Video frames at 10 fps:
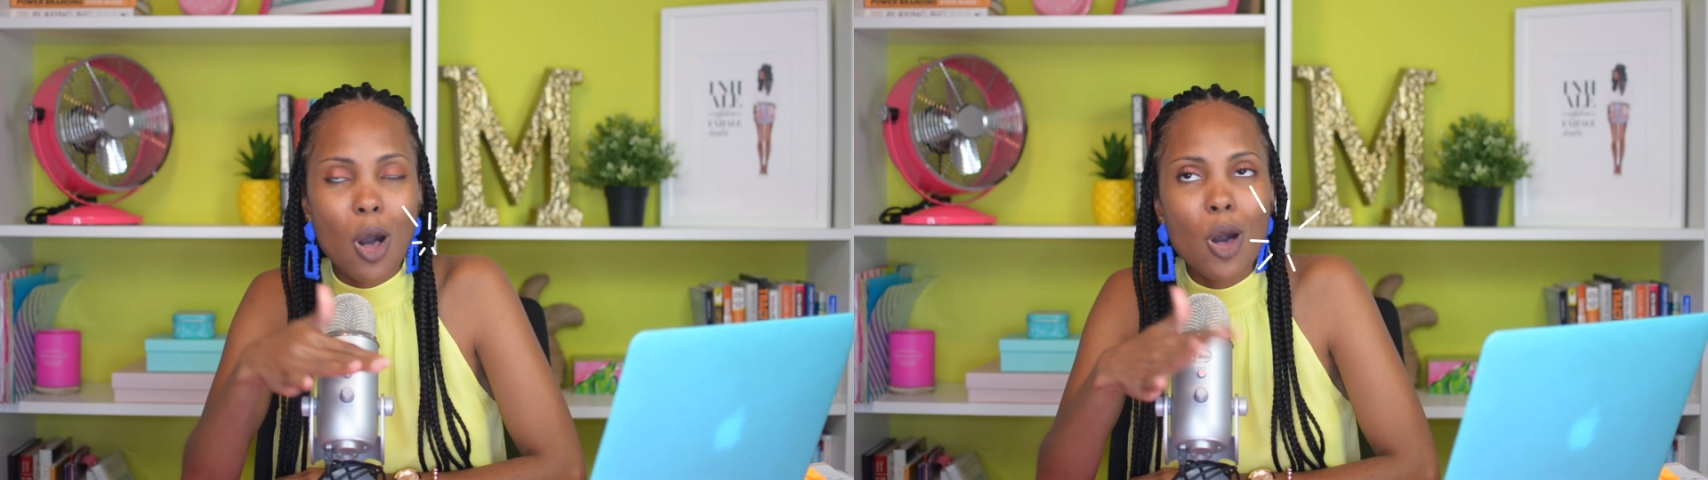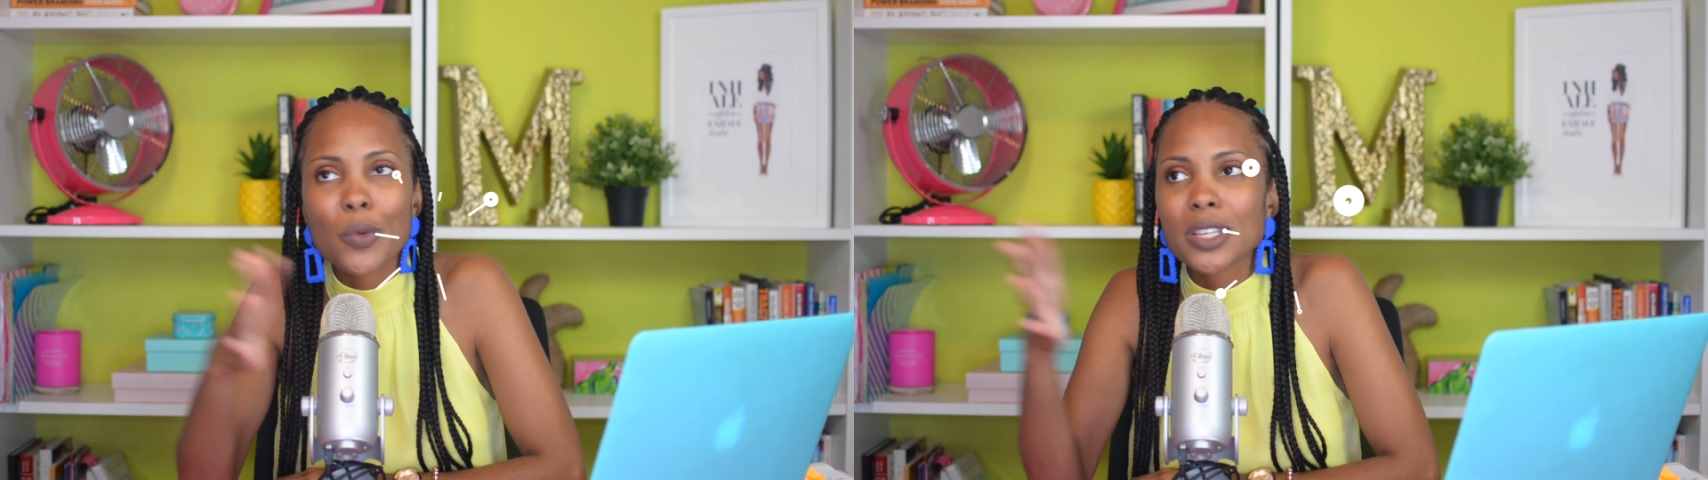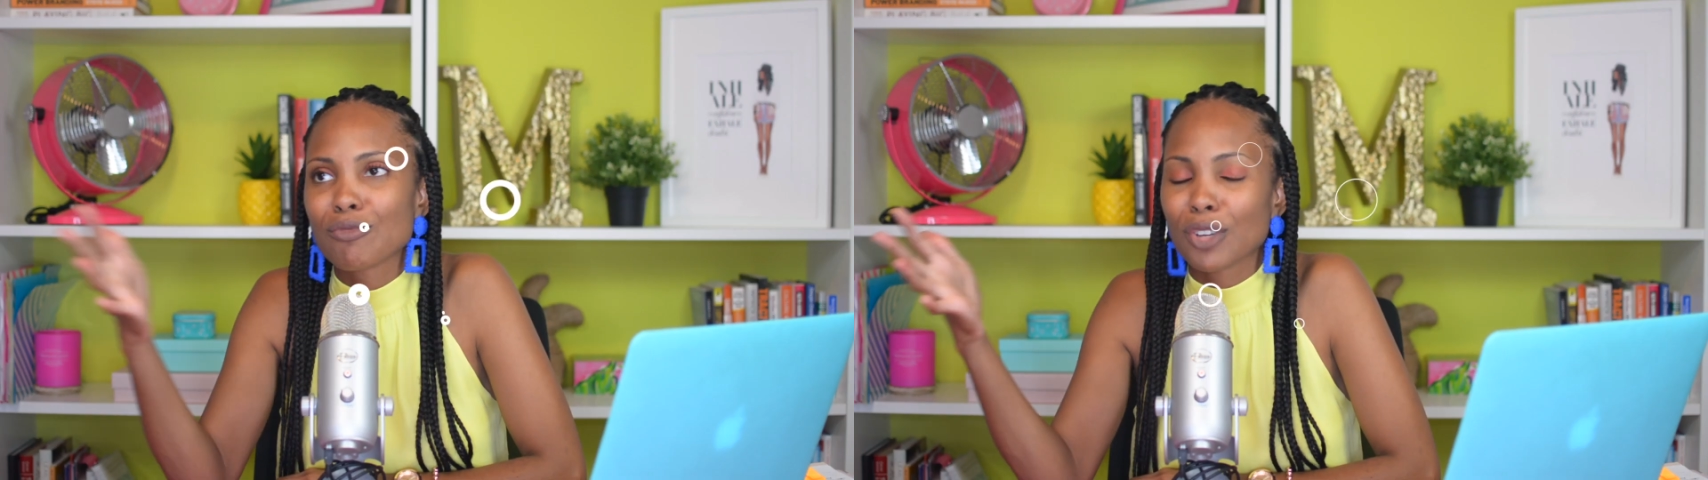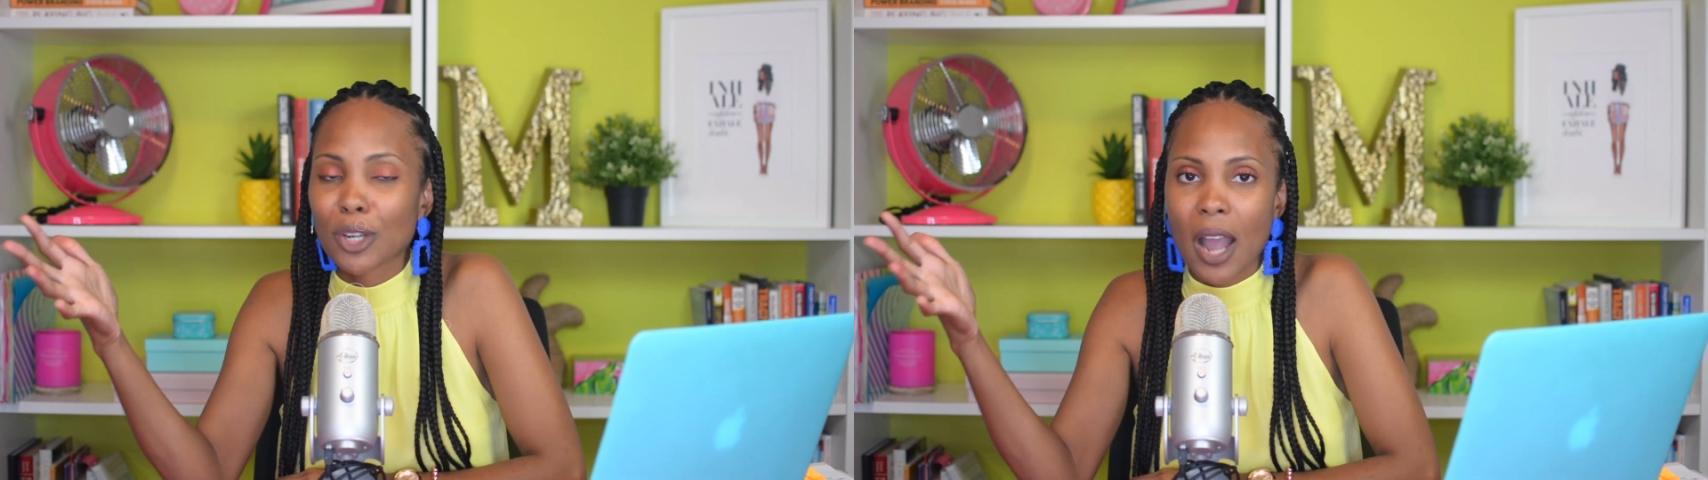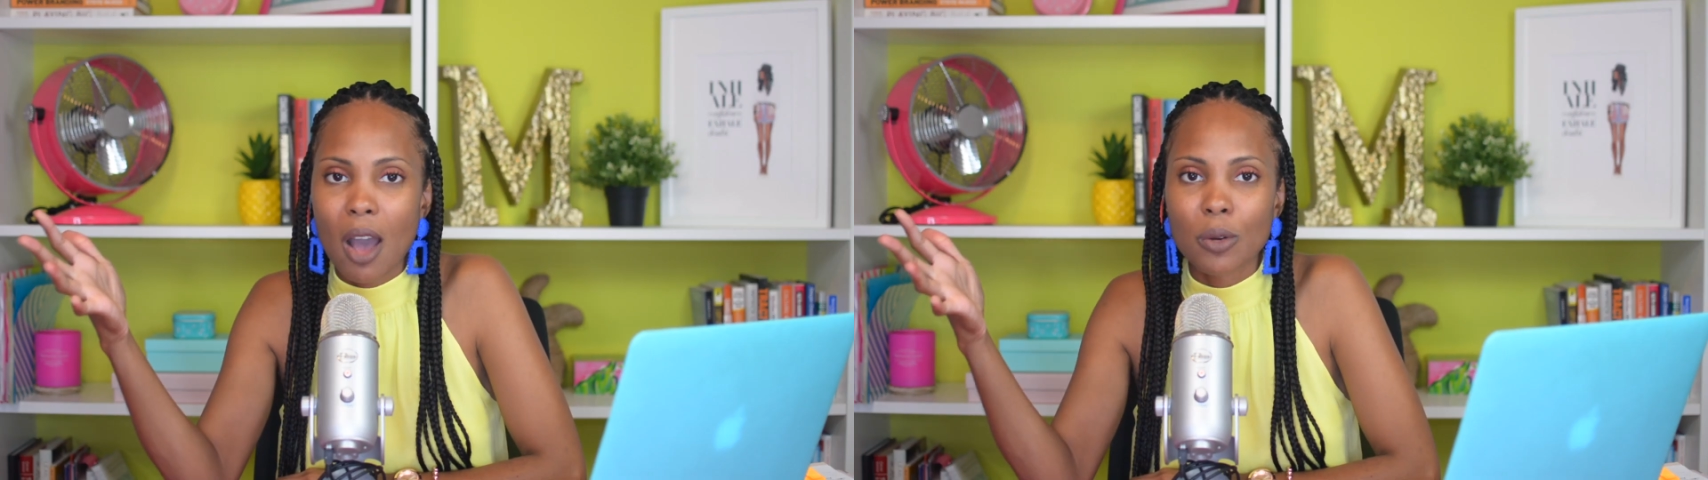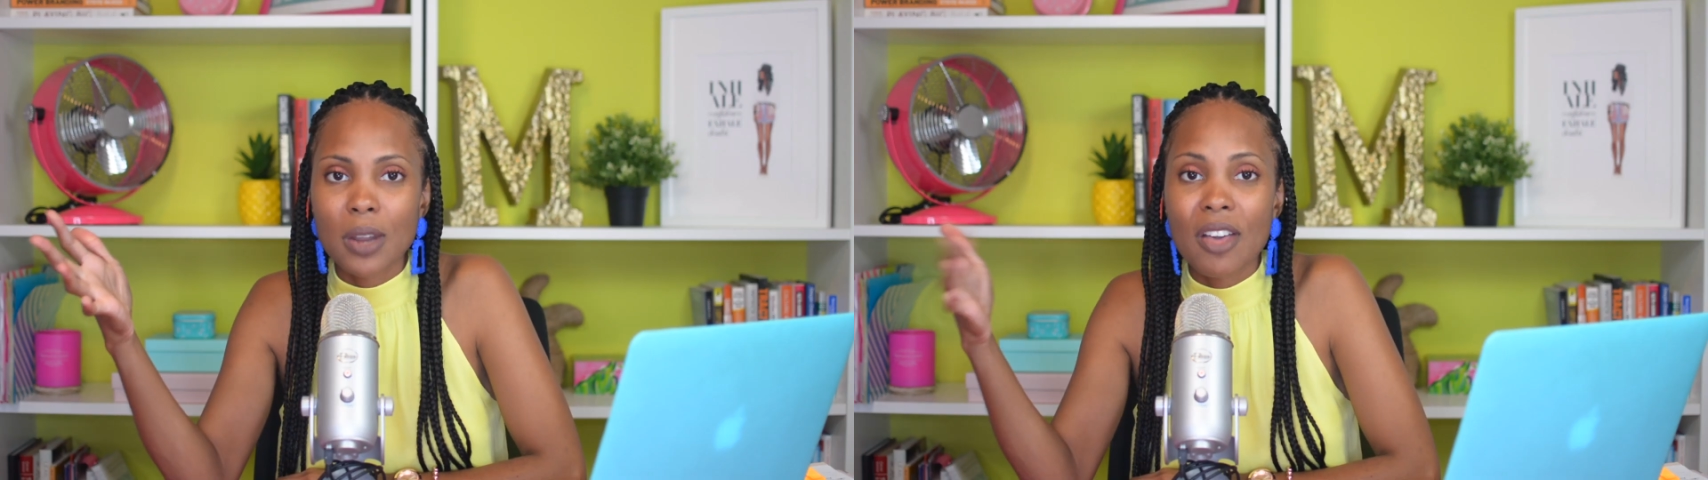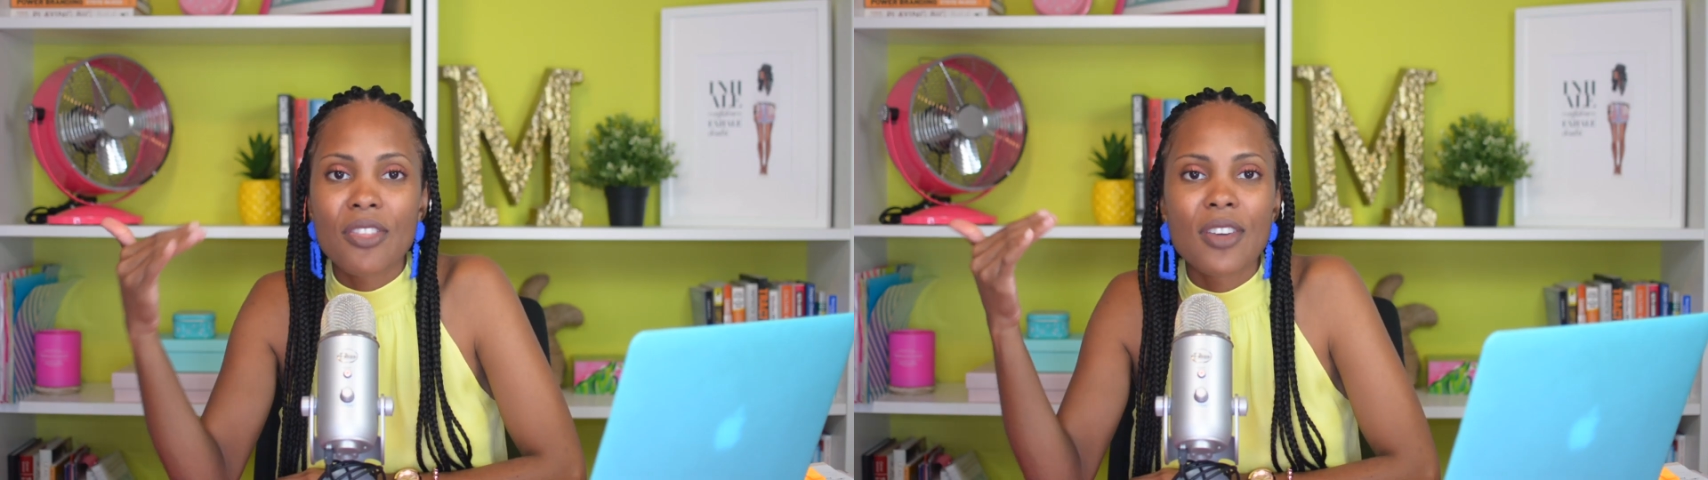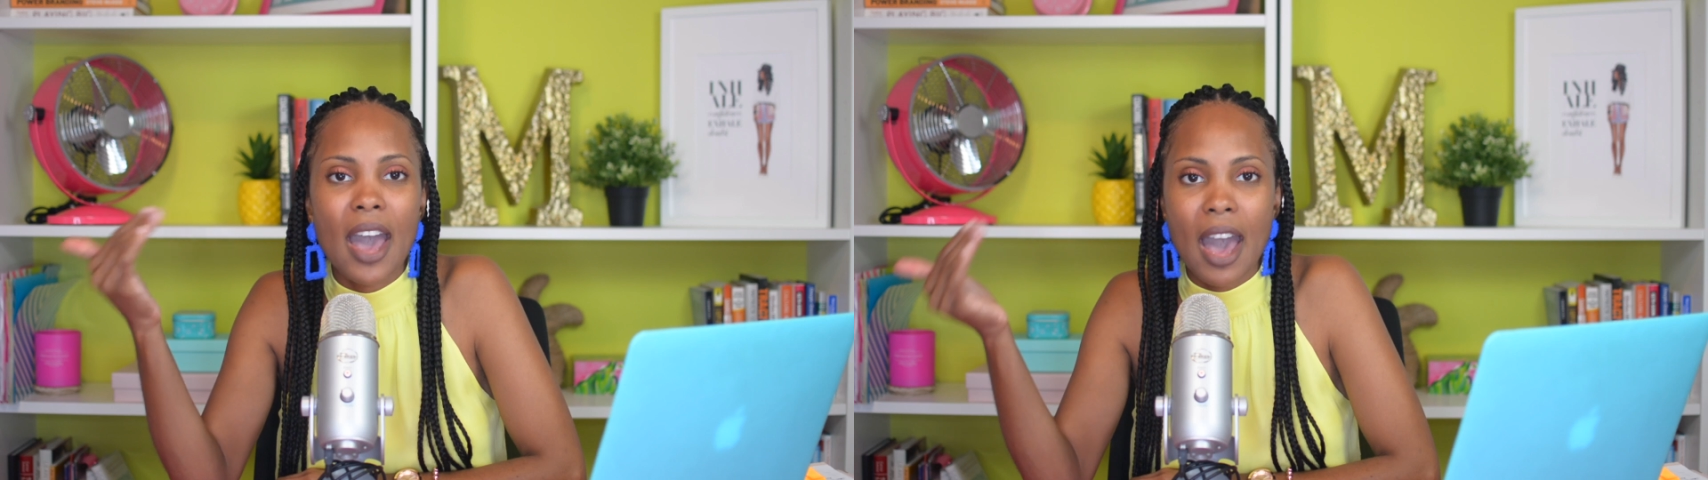always figure out
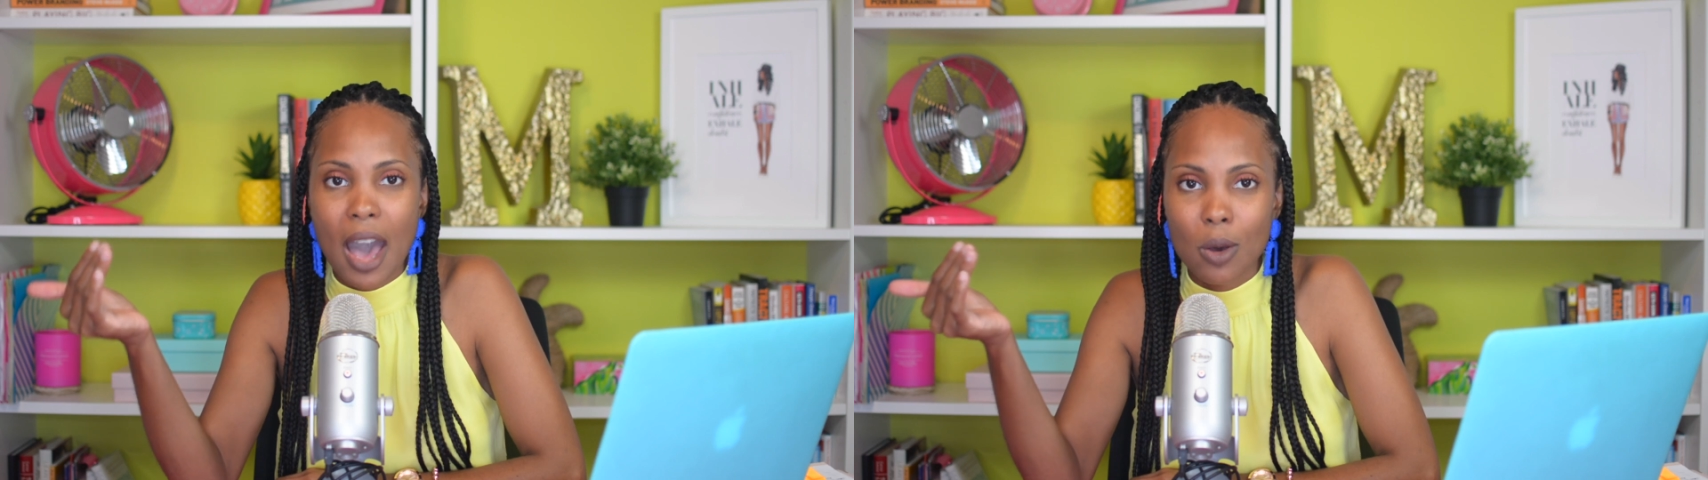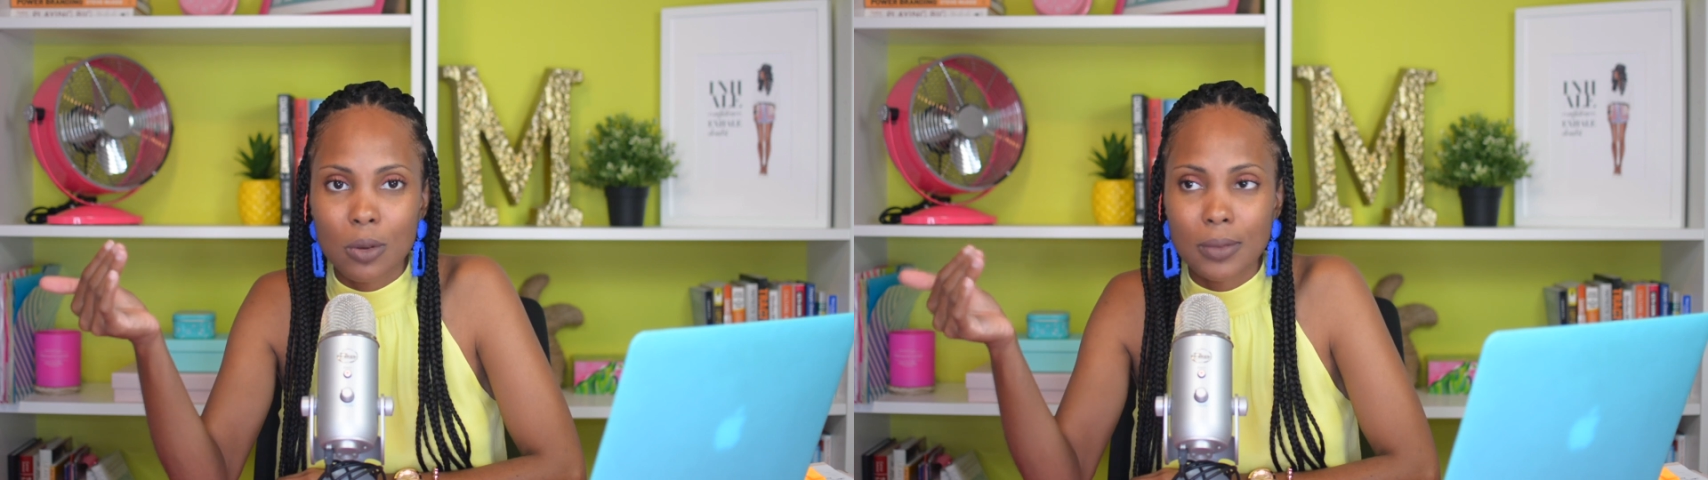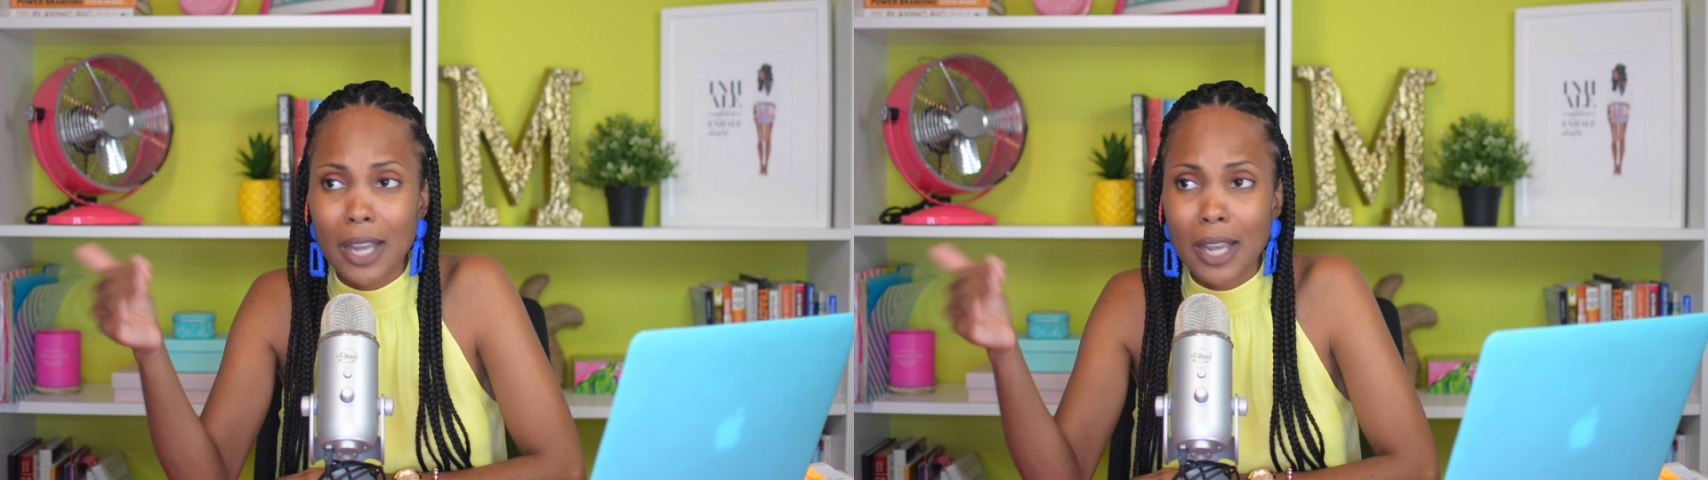the how.